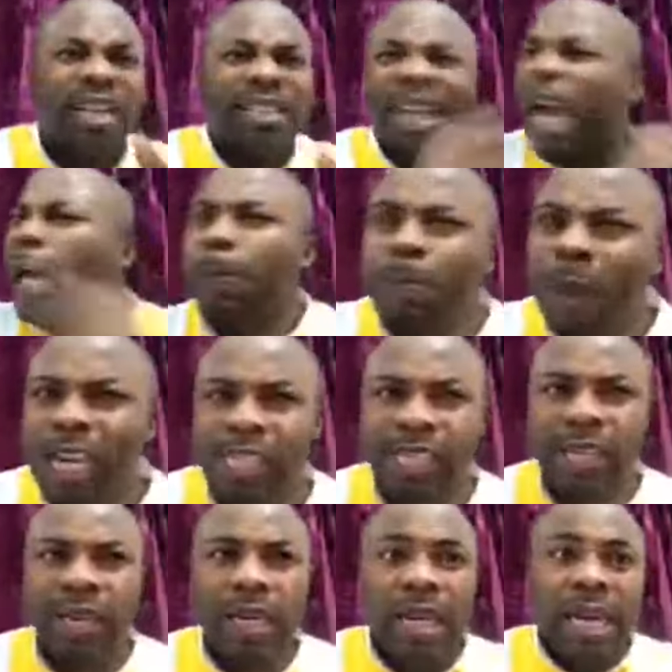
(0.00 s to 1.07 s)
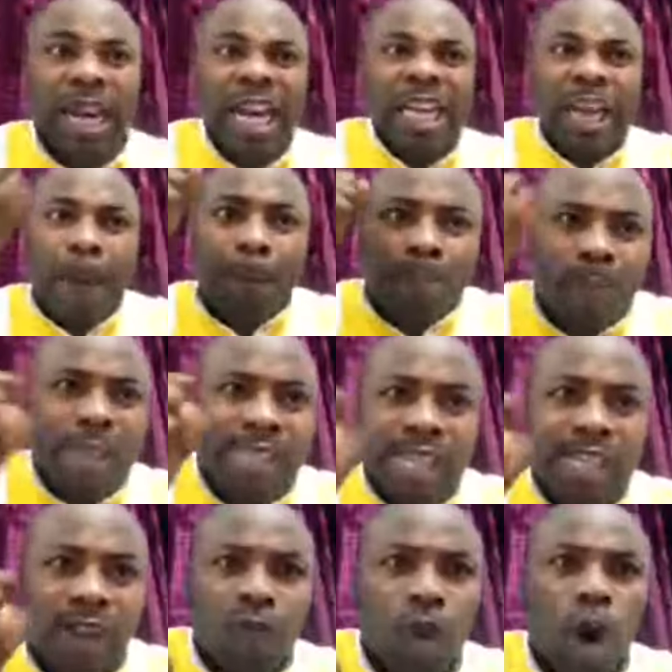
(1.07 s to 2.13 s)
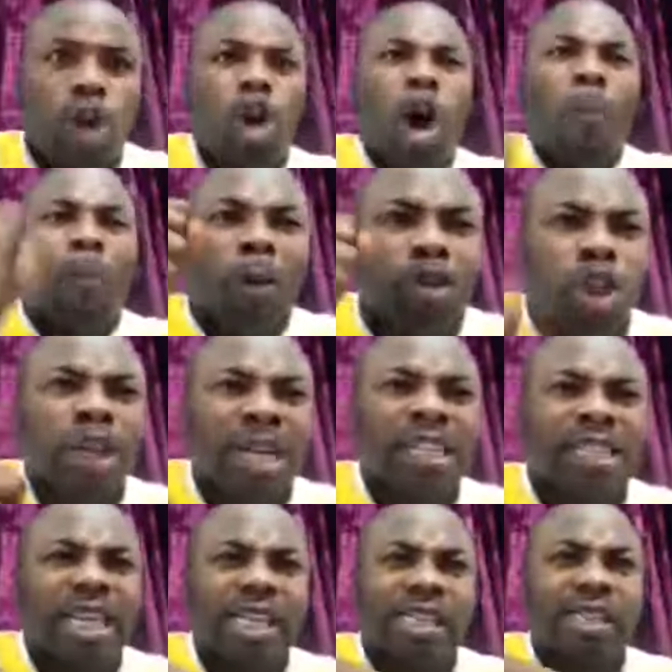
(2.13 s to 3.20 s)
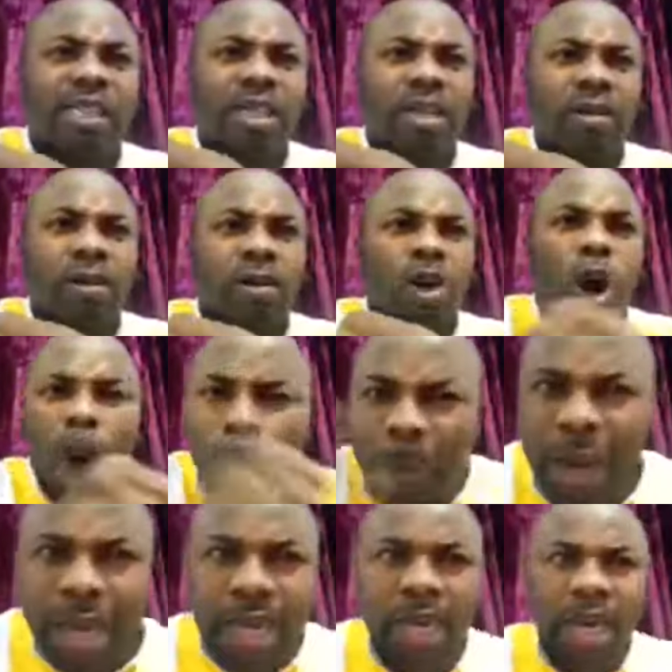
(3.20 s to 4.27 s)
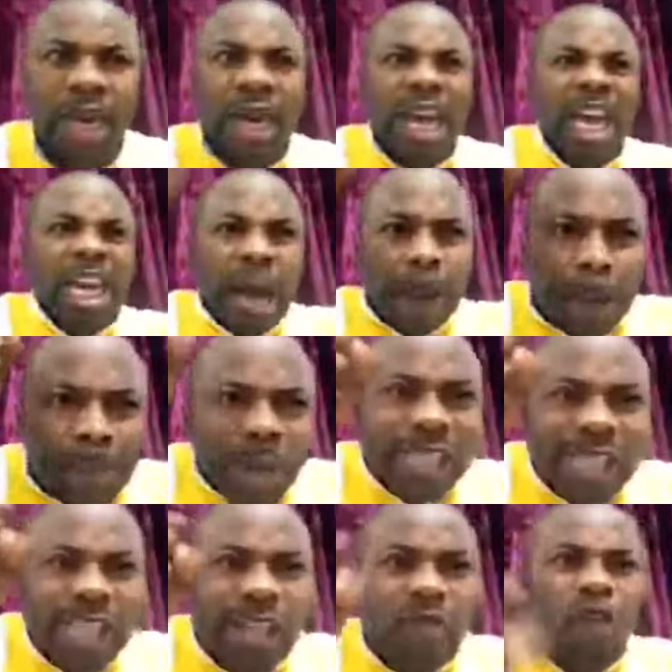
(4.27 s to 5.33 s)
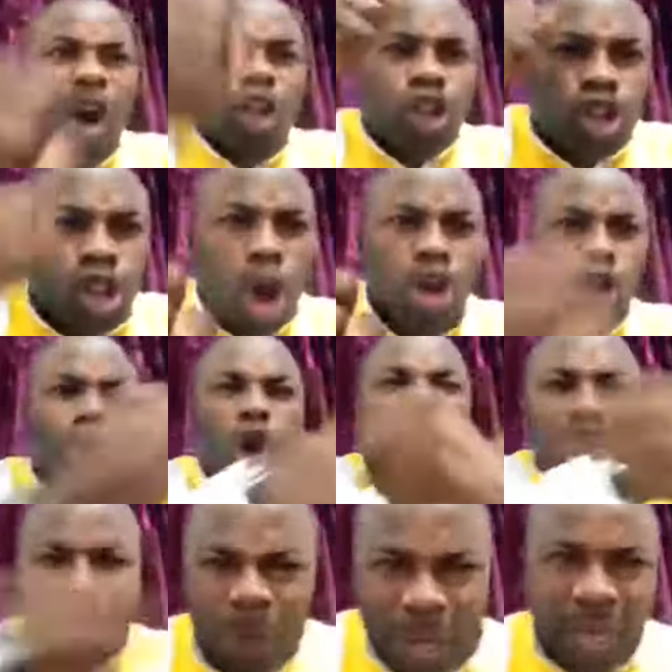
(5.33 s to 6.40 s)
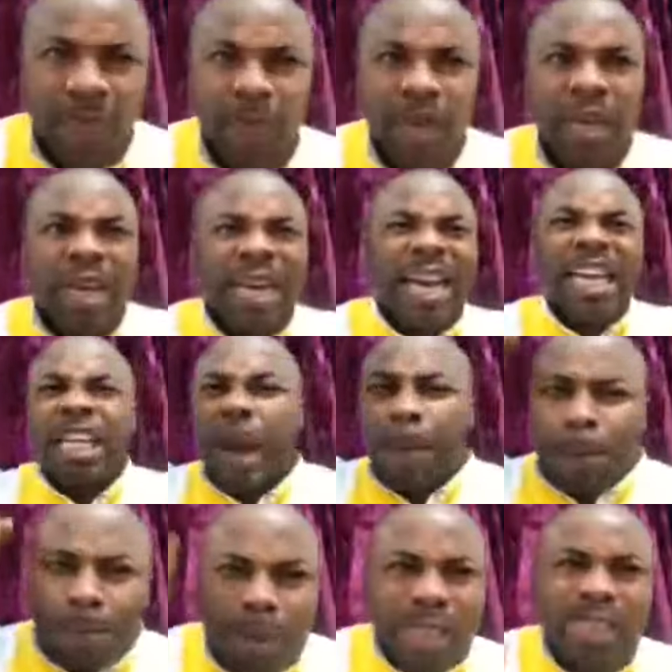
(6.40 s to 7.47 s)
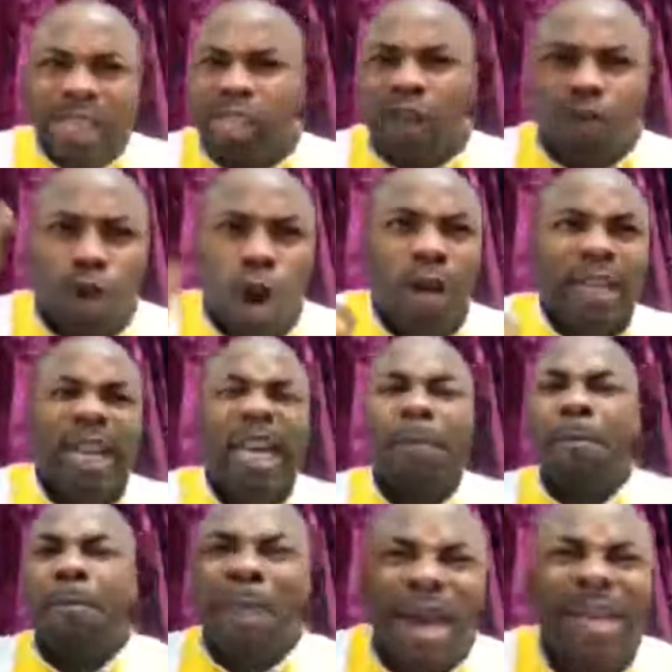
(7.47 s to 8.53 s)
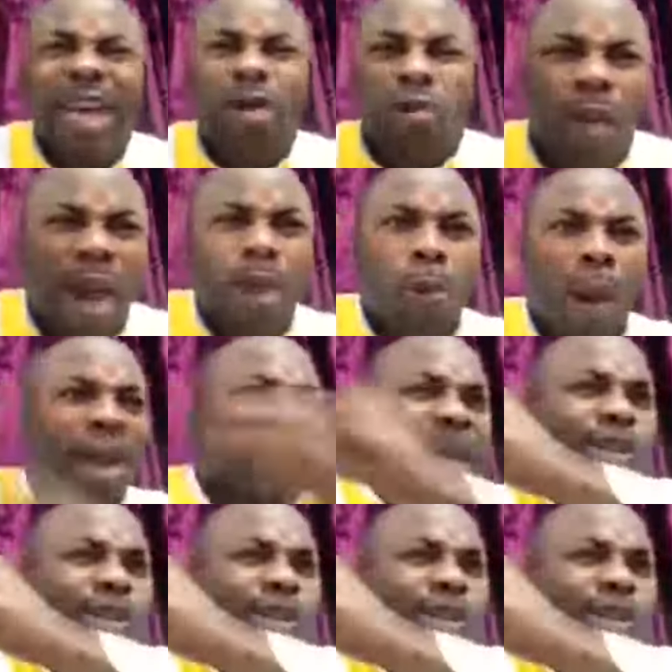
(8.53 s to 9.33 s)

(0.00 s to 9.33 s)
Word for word: take place. Amen. In the presence of God, opportunities open in the presence of God. Doors open in the presence of God. He make a way where there